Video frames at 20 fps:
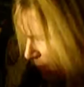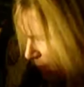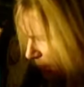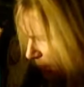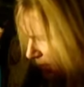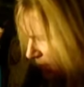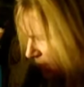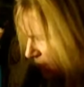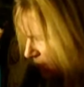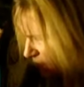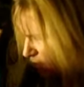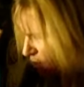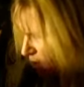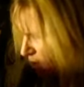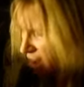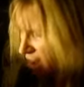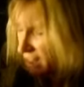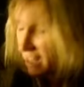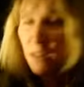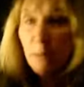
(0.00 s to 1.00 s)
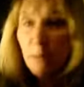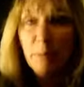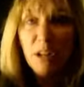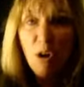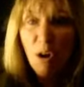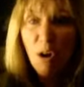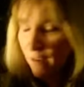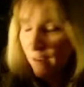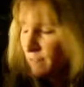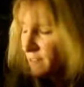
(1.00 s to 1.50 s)
up, since they're all a little bit
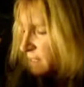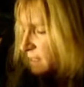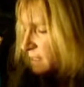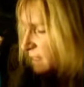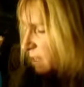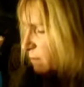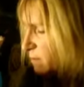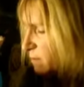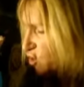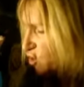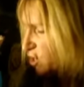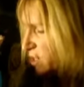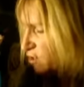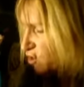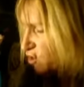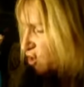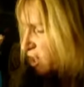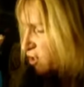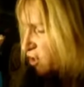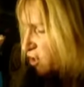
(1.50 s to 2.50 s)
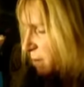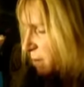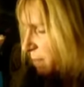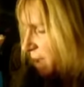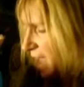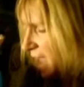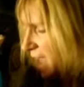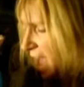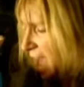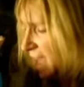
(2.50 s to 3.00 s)
off since I was just judging them
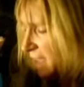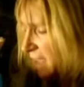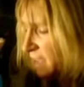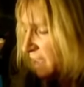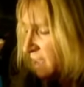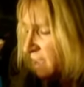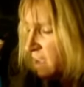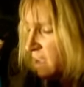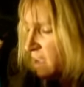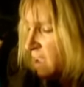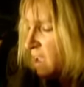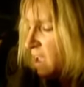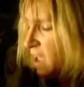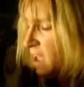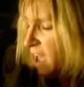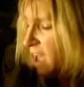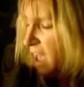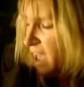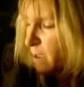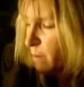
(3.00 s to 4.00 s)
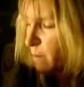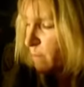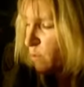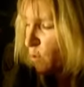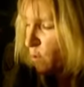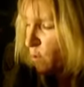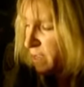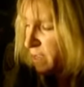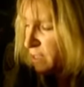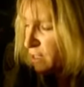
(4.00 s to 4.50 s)
by eye. I am
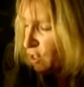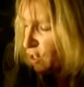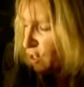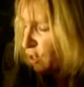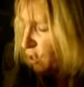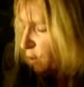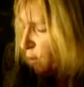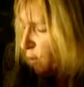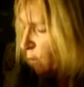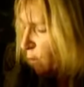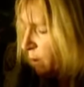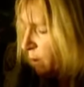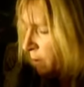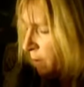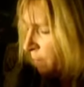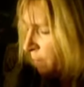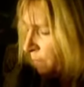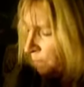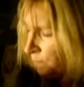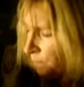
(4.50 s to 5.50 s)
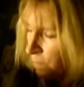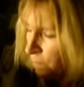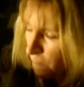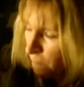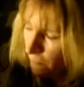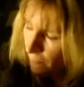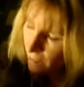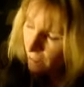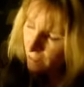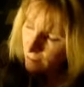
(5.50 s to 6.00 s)
going to
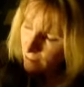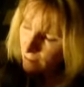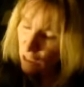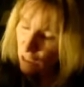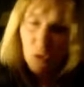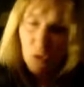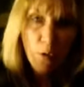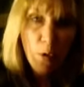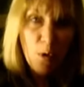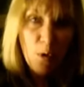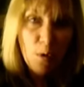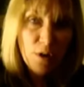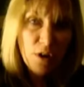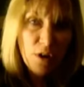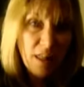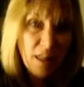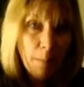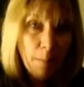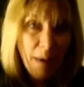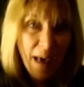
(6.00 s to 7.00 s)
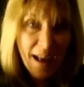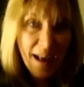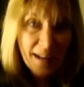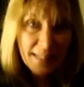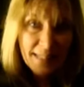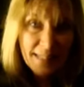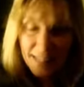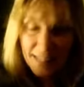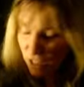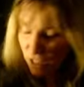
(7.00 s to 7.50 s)
stitch forward and then back
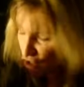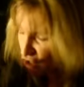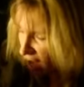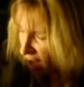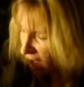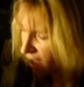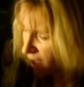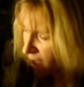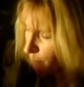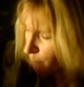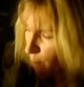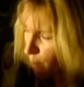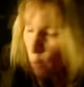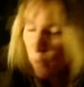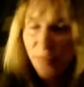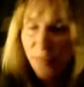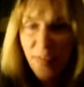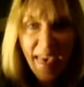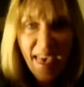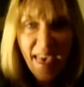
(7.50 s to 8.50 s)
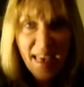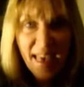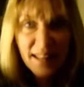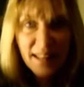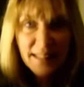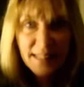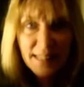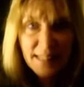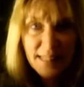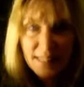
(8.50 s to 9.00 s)
stitch on both
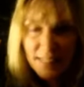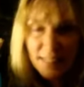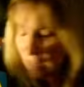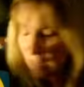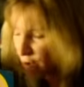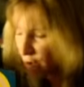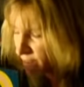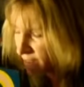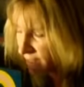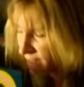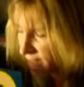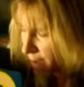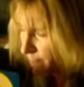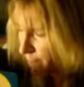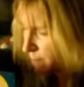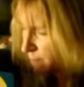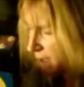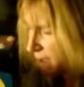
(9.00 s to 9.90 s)
ends to close it up and